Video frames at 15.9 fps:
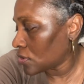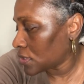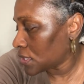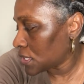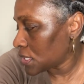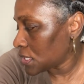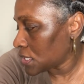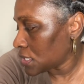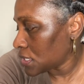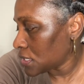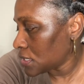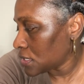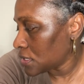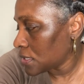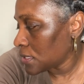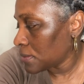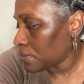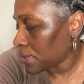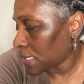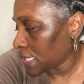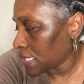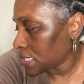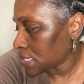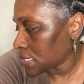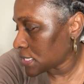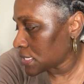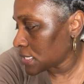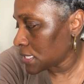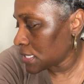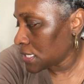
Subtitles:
the planting.